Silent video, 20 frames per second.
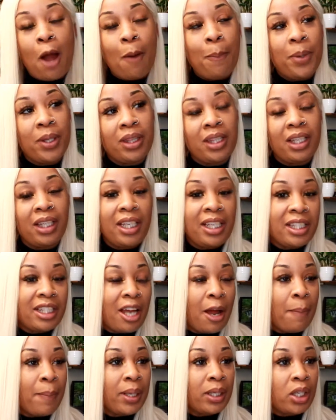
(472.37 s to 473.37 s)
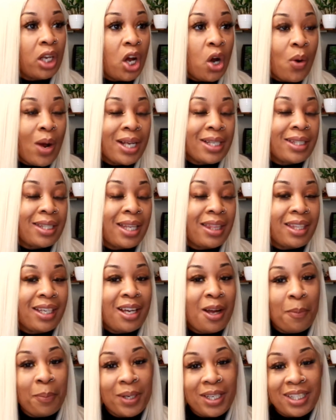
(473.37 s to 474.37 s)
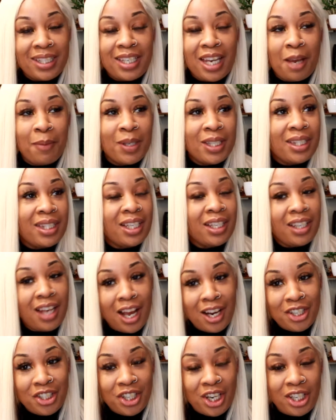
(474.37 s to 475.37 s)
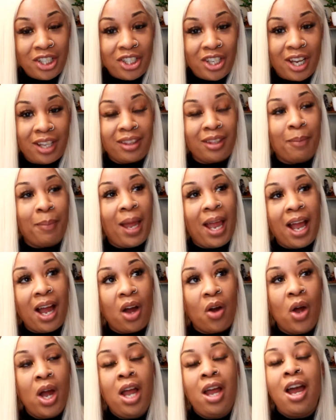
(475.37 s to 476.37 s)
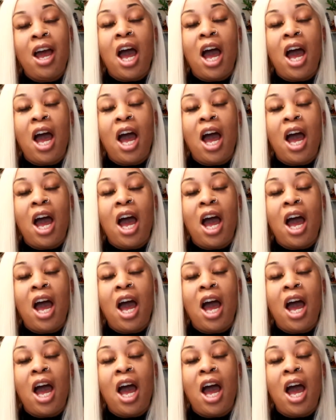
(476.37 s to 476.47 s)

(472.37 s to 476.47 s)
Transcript: I'll put the link down below. I said the company's name is Tinashe. Check them out.